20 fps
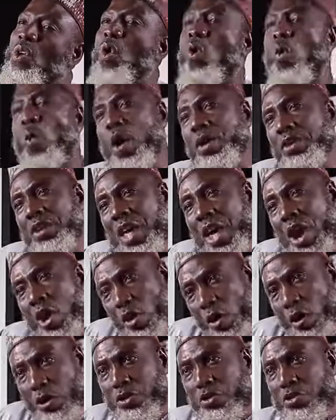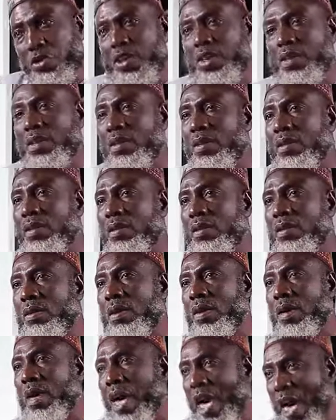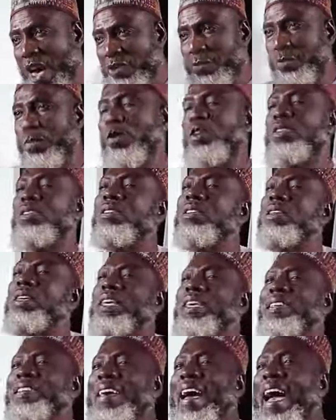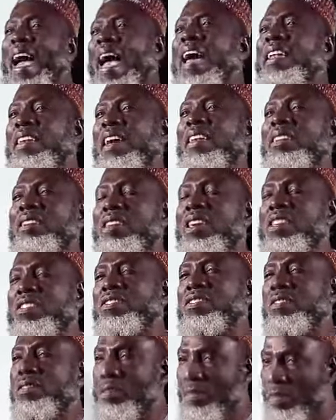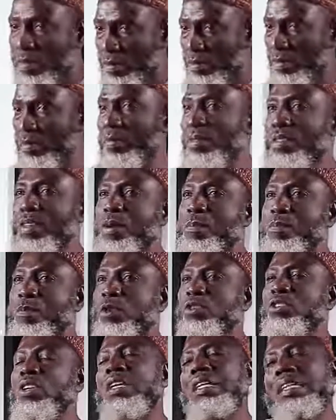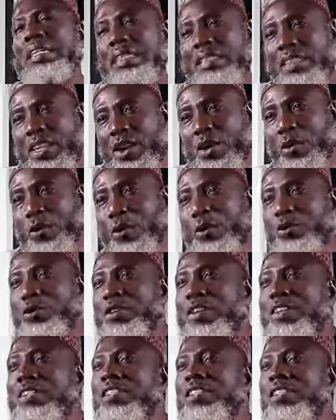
When a country export is higher than its import, then a country is